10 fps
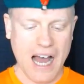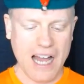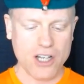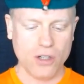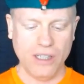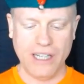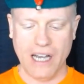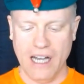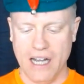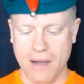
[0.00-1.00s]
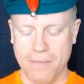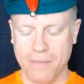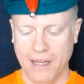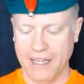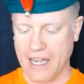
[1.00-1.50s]
actually,
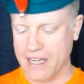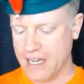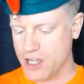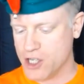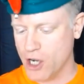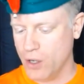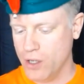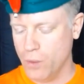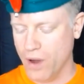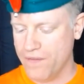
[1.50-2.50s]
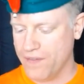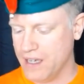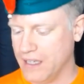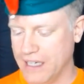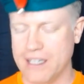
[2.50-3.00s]
I can show you one
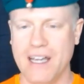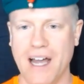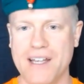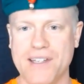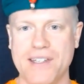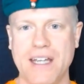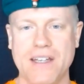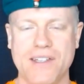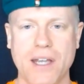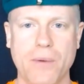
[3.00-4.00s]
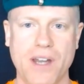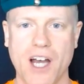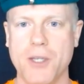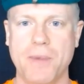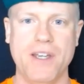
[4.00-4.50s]
thing. Like, guys, stick with
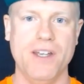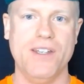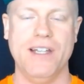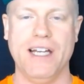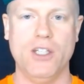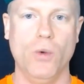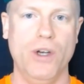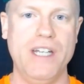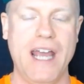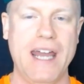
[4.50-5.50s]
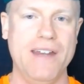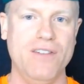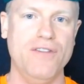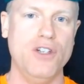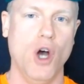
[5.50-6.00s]
us because, like, toward the end,
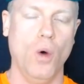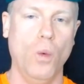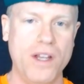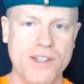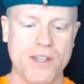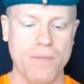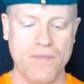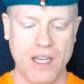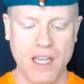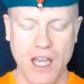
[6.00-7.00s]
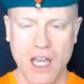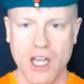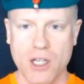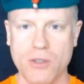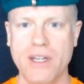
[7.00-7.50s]
even if you don't win something,
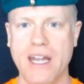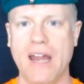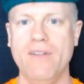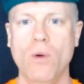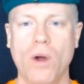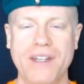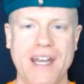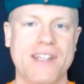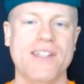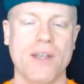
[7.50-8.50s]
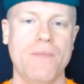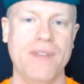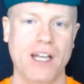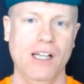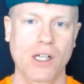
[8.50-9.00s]
today everyone gets
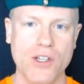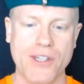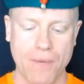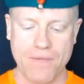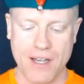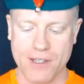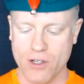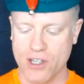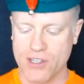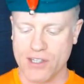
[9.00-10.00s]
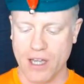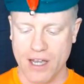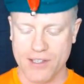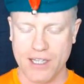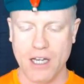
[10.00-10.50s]
something, a little something. So just
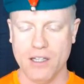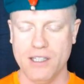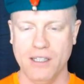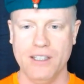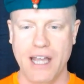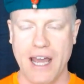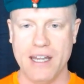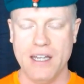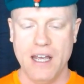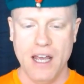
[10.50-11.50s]
stay cool until the end.